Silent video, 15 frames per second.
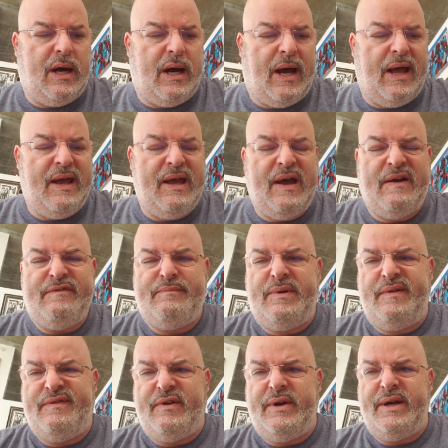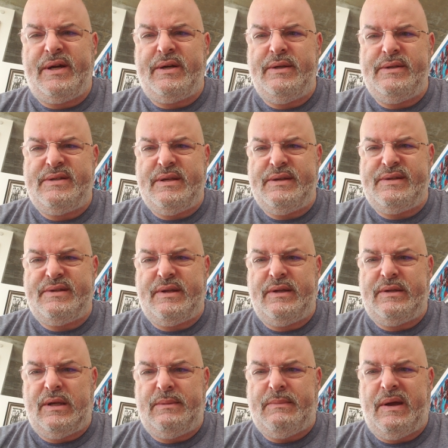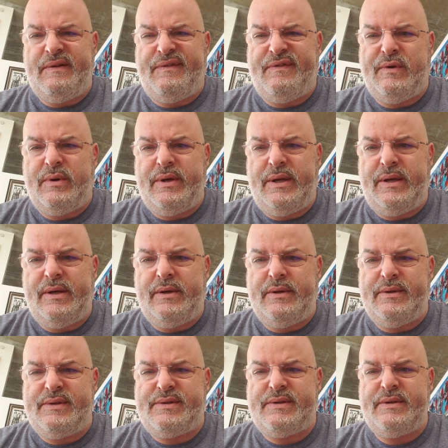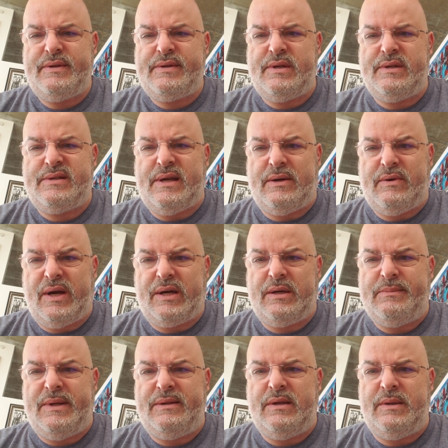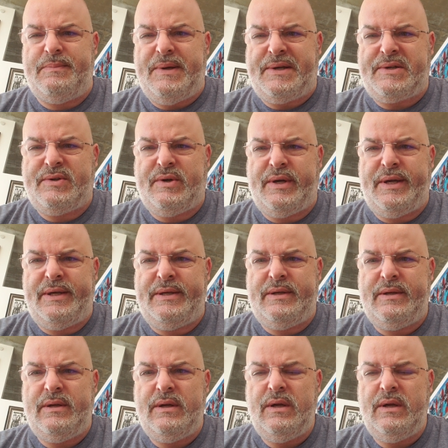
I have been very consistent in my 4 years since I recommended Bitcoin.